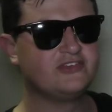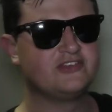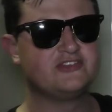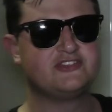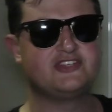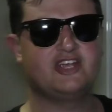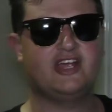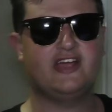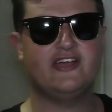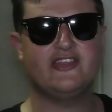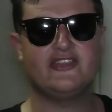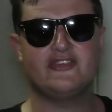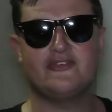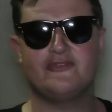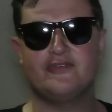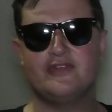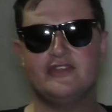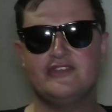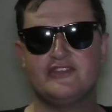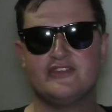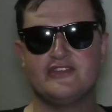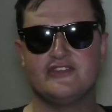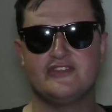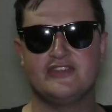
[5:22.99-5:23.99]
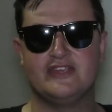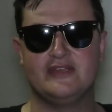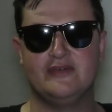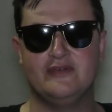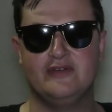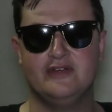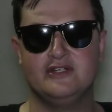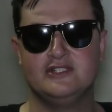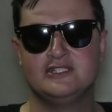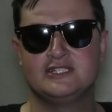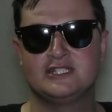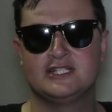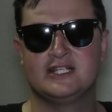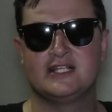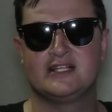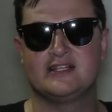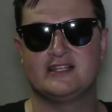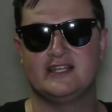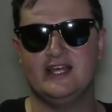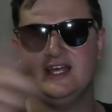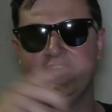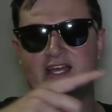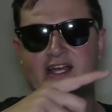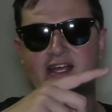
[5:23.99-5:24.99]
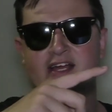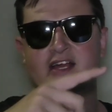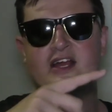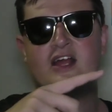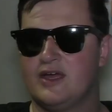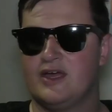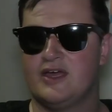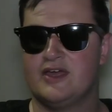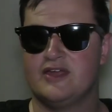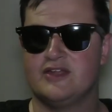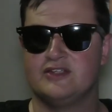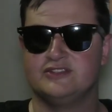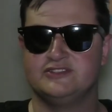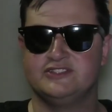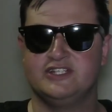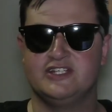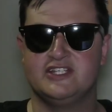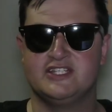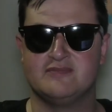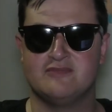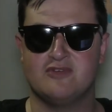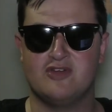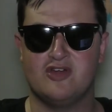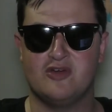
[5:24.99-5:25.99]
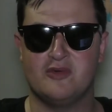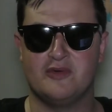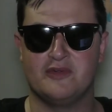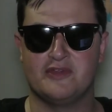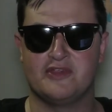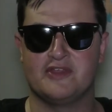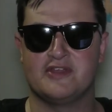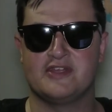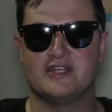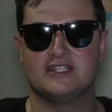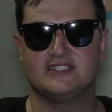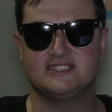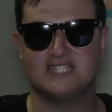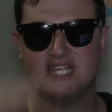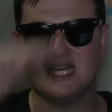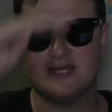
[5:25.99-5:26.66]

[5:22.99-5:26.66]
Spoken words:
To check out the rest of the series, click there, and I'll see you tomorrow with the next